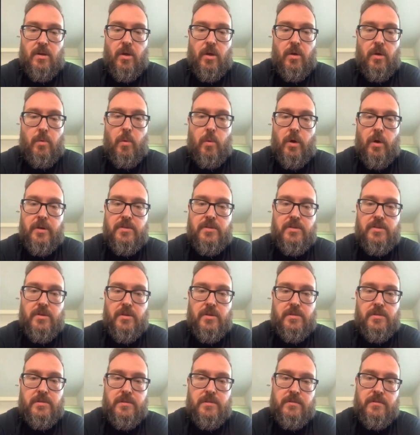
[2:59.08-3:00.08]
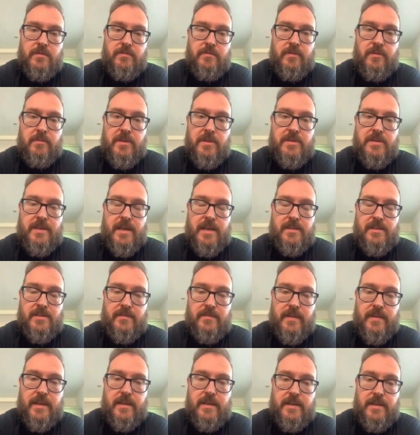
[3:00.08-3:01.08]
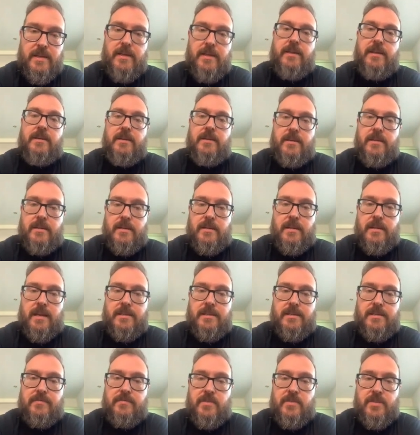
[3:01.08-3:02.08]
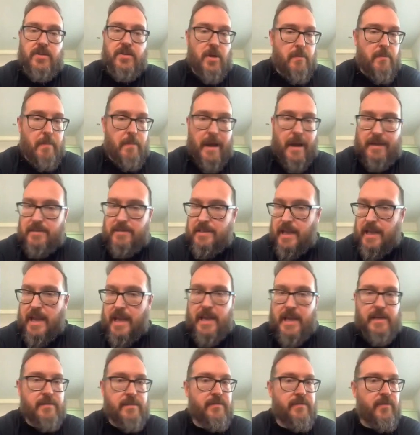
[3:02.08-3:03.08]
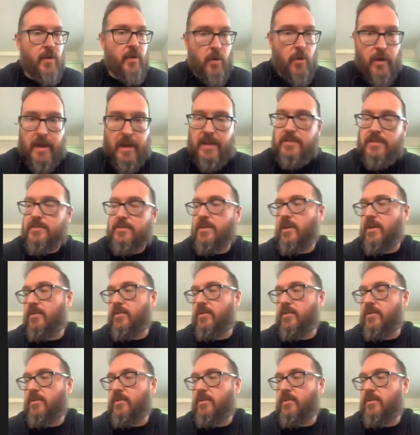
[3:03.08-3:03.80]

like one and done from the sounds of it. That's if there's no backstage fights, no